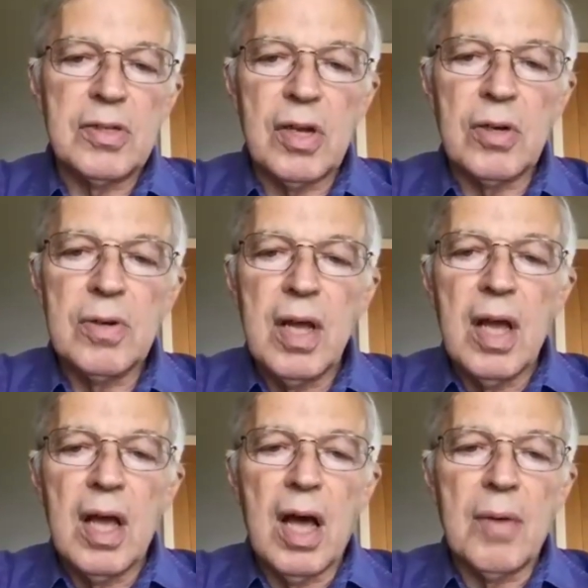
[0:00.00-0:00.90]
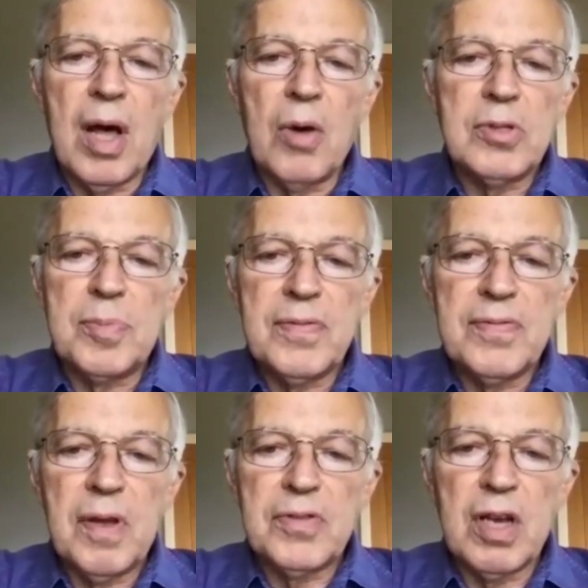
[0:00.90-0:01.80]
So I hope to be of
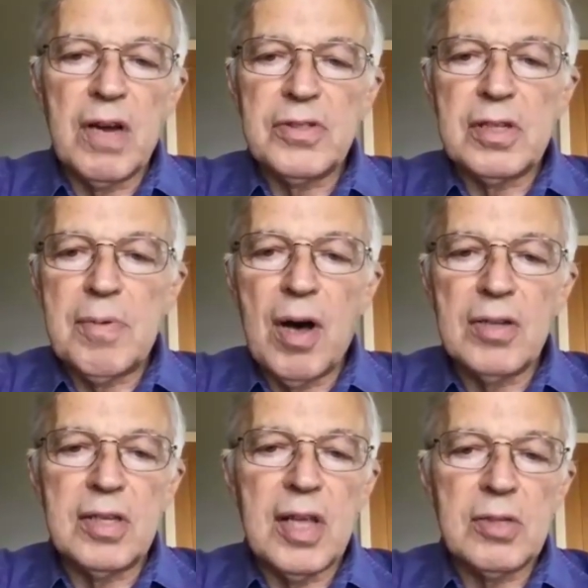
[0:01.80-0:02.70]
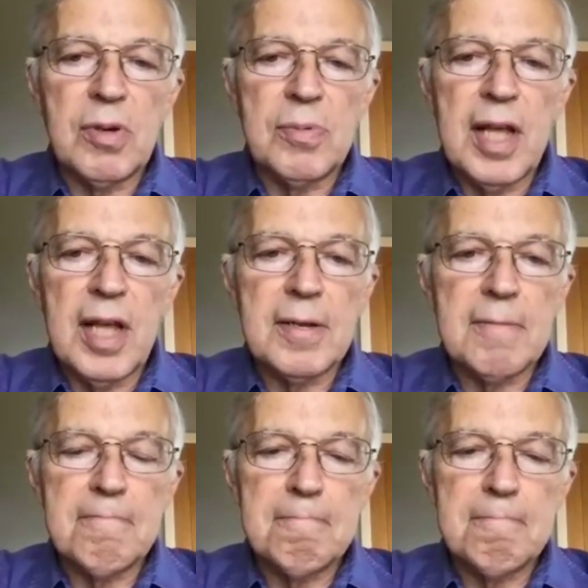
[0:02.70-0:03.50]
service to the party. That's why I'm standing.